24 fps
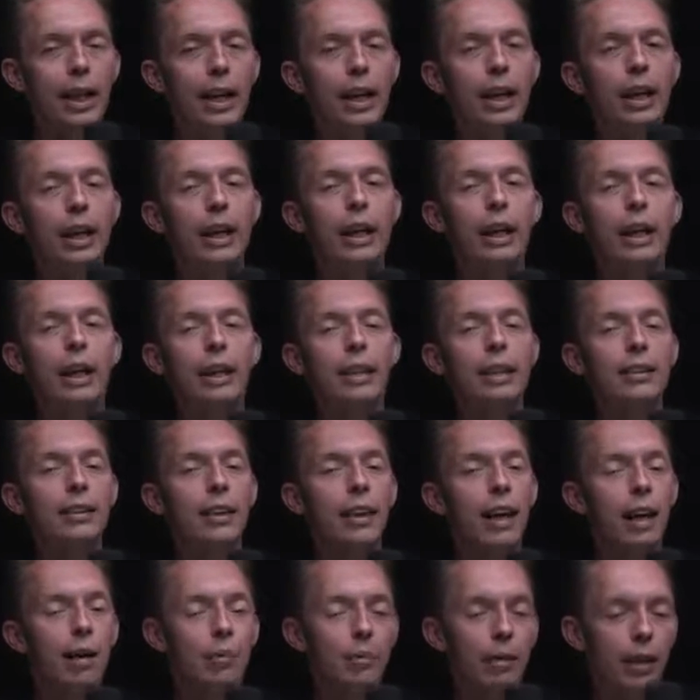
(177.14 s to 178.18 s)
But
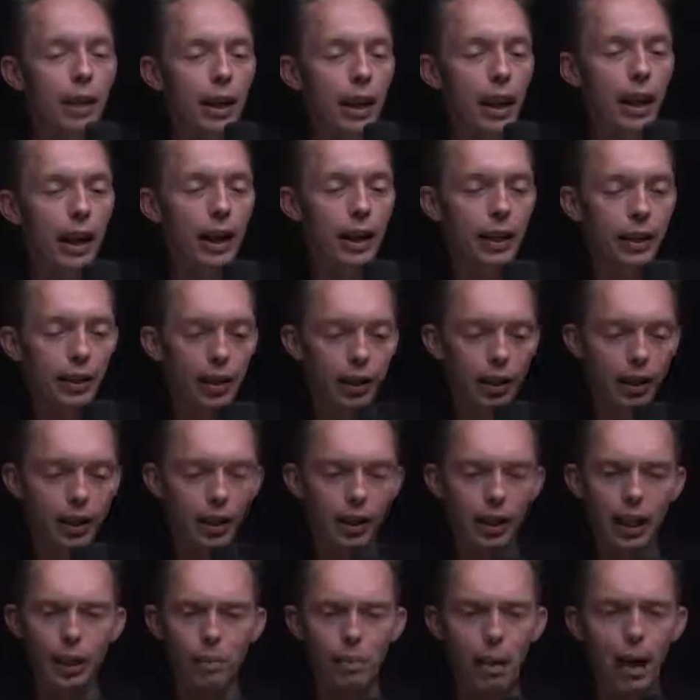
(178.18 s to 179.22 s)
anytime that
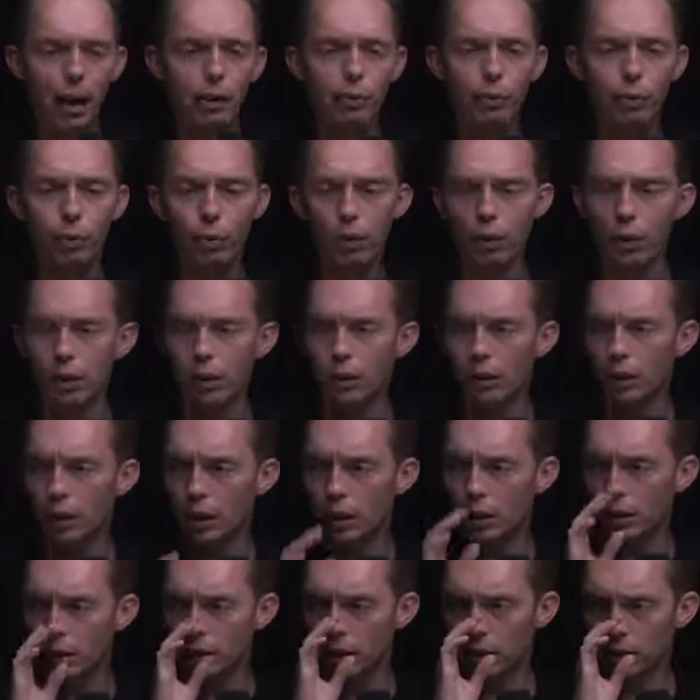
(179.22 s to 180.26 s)
and I pay for it,
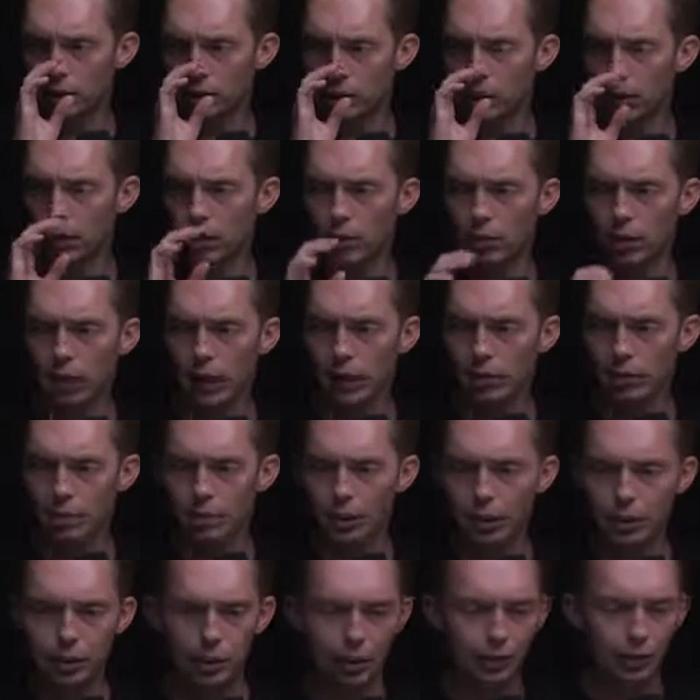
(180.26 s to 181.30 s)
so I have to
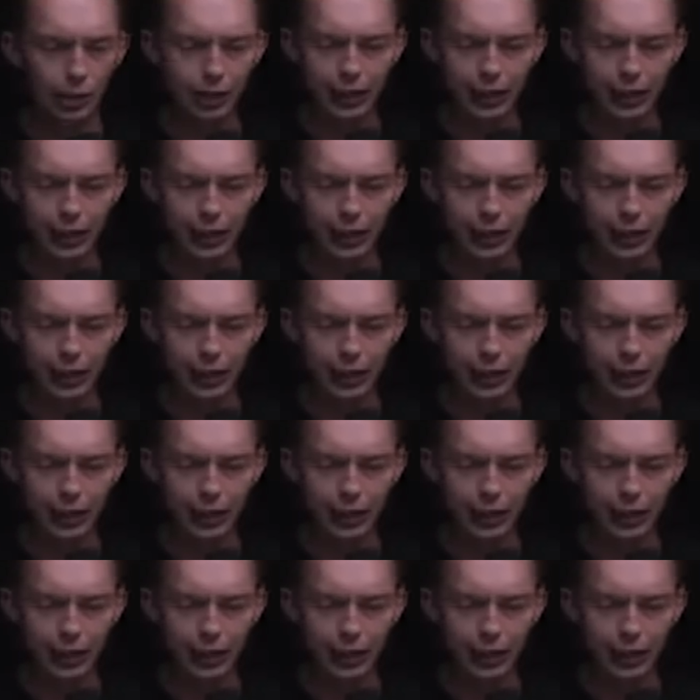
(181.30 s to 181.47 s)
make sure I have